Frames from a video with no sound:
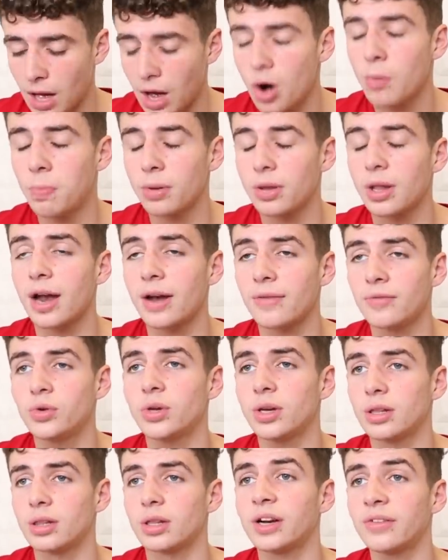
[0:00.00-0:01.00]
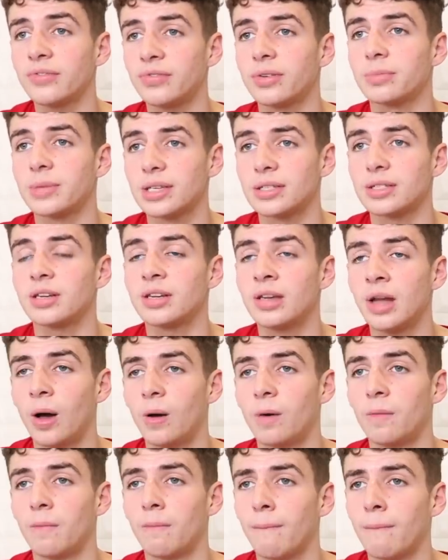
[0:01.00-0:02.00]
I hope a lot of you can learn from this and
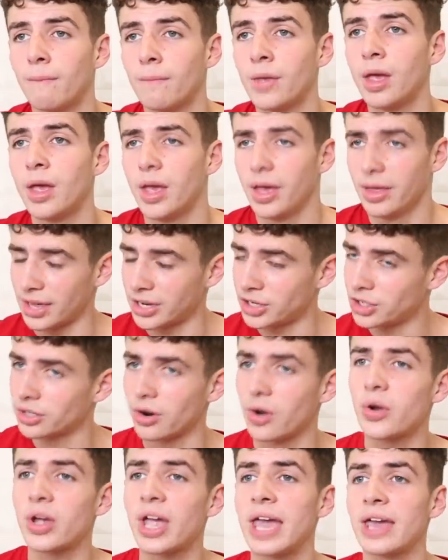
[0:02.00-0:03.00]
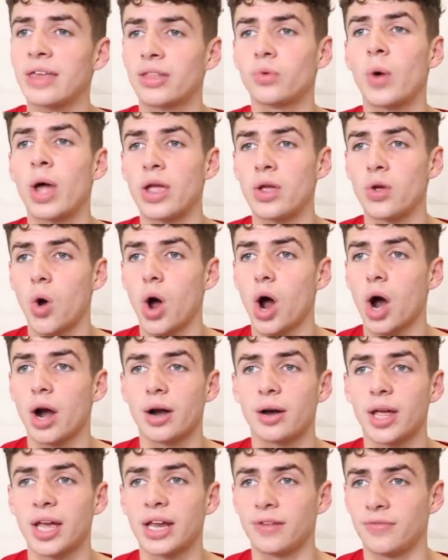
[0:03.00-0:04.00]
know that you're okay the way you
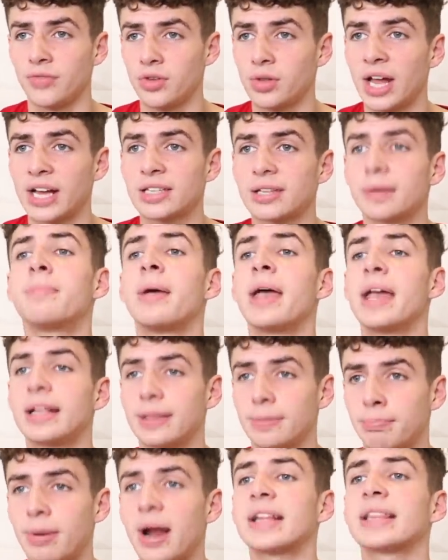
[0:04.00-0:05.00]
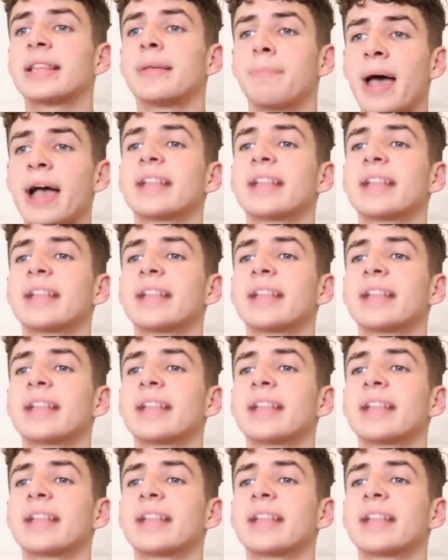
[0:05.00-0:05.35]
are. And if you like to back that